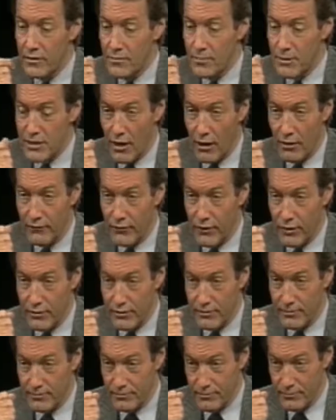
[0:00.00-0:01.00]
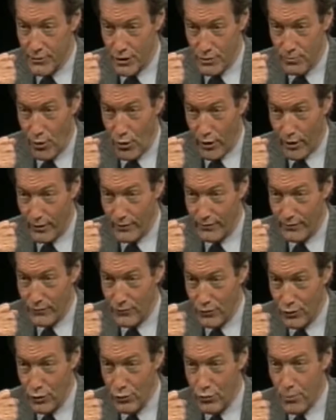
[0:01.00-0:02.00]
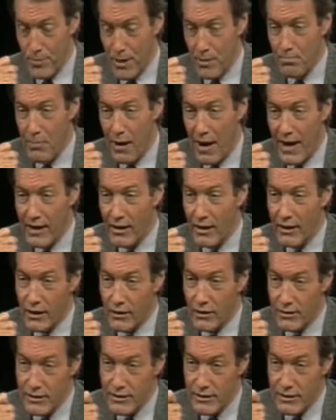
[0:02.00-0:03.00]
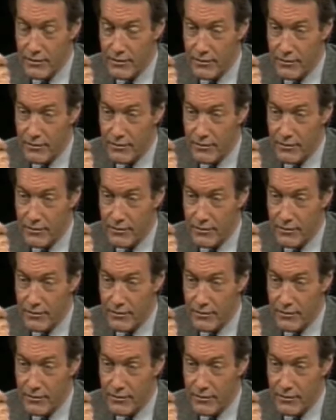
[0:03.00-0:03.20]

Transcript: the Magellan Fund this morning, you would have been buying like crazy?